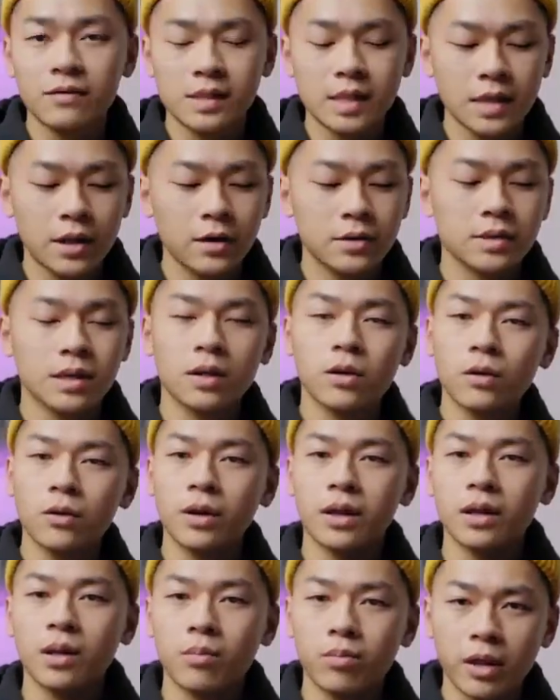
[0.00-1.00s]
of sneakers,
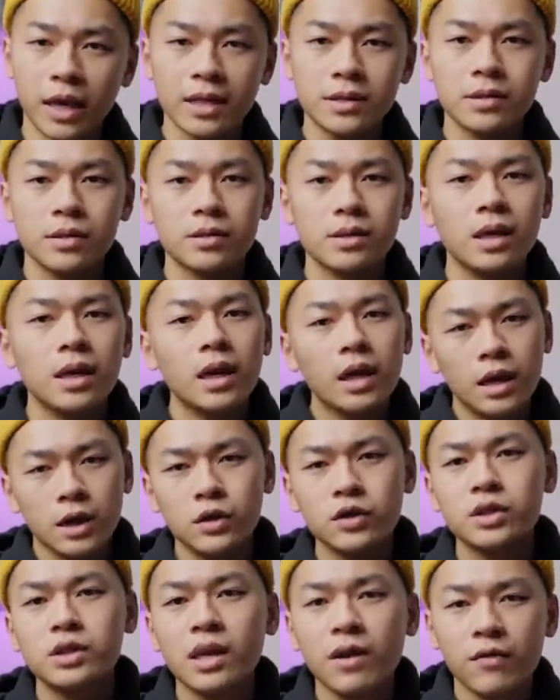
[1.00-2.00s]
including the Blazers, and you
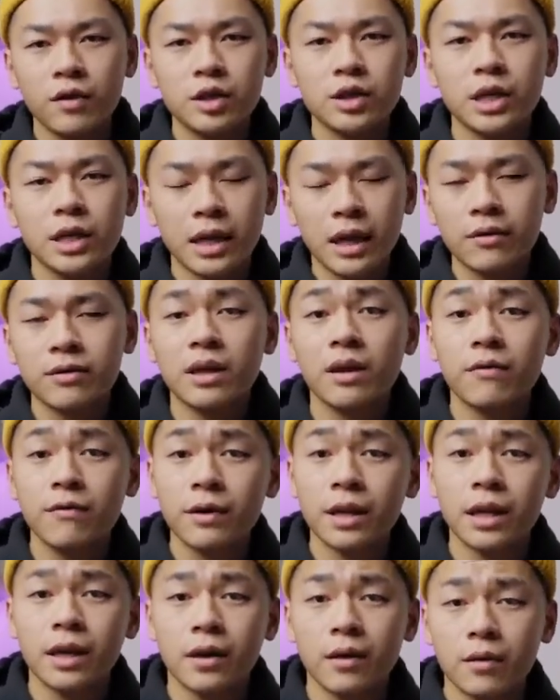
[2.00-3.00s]
should definitely check out that
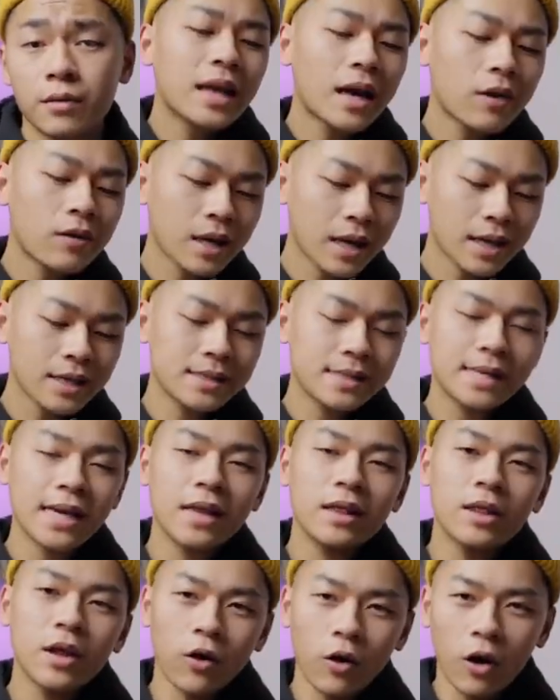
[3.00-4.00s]
video. Now, like I
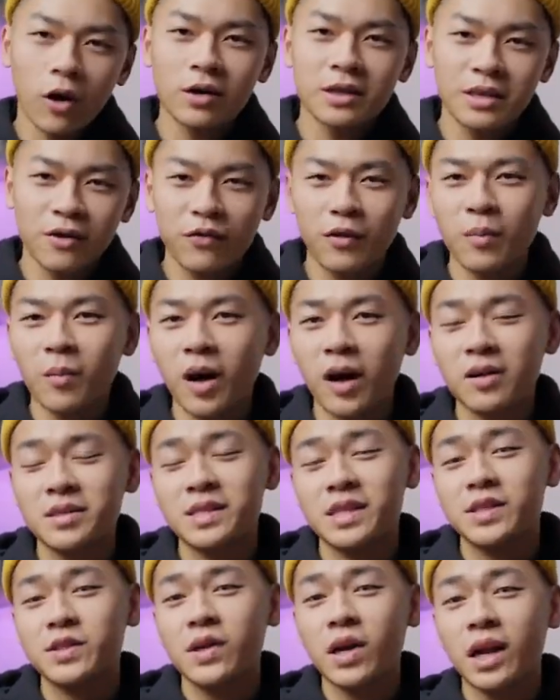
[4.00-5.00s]
said, there are different models
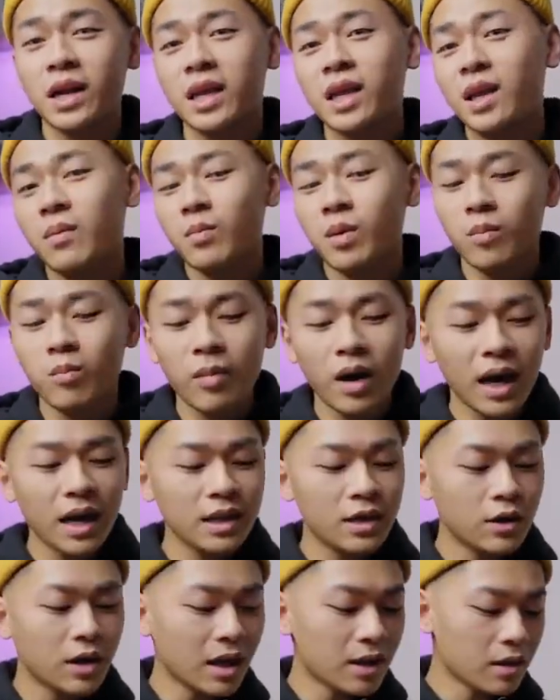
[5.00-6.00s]
that you got to keep in
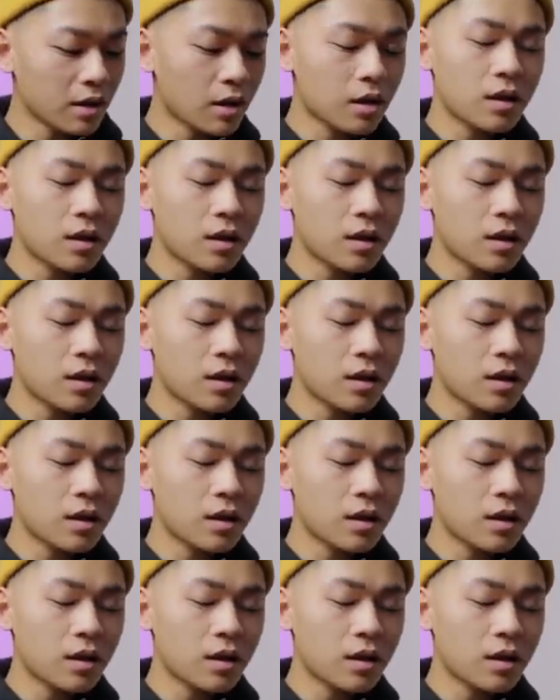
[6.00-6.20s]
mind. You got the